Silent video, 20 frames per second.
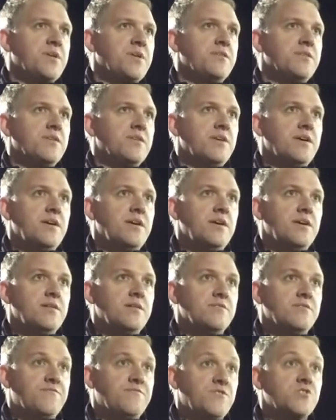into
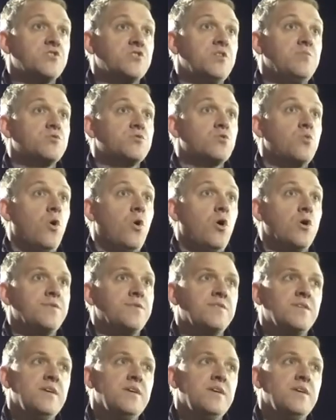the first team squad